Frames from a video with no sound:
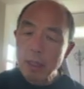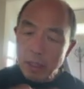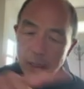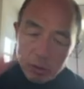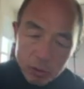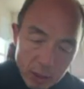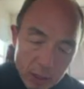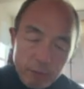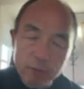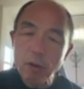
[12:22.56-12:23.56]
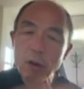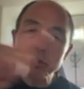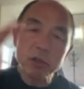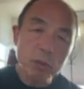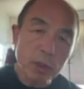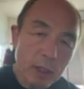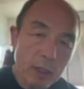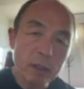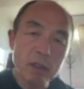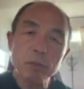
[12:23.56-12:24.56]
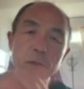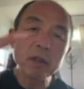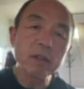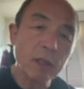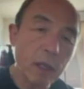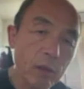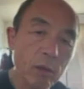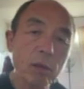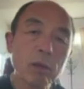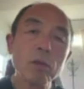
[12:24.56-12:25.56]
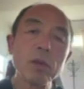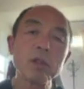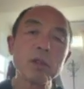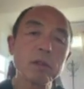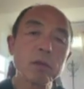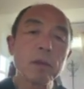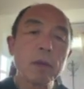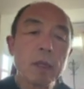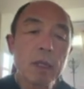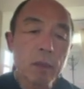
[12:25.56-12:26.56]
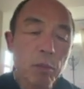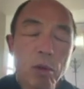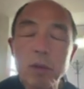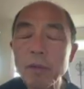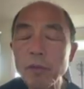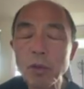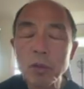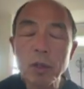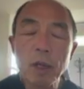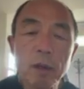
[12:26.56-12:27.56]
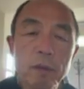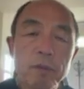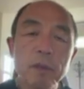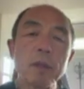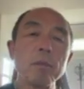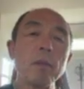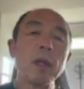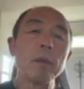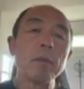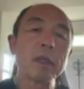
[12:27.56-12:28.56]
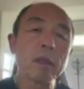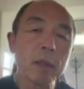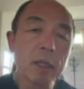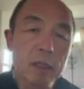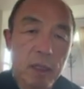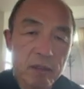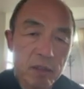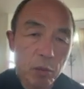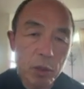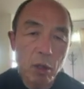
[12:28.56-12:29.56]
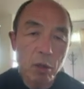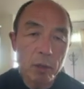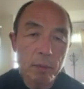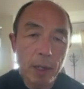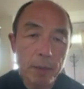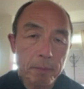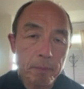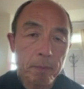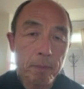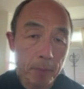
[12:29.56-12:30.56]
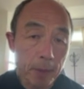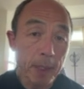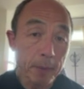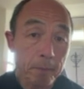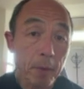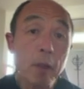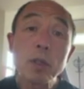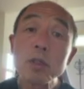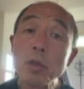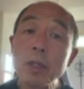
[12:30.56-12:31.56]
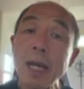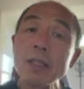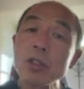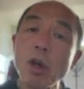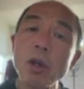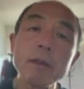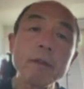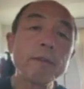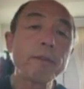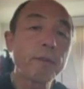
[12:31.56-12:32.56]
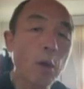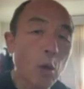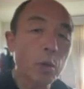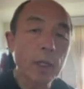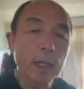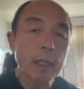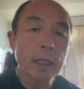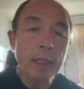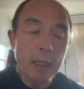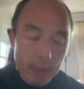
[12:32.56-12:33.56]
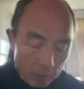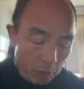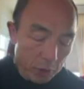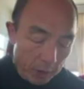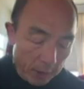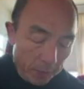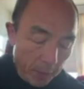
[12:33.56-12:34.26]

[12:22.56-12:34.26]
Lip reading: and to keep fostering this big cycle, which is important for good health and among the many things that we talk about. Okay, so that's on folding energy.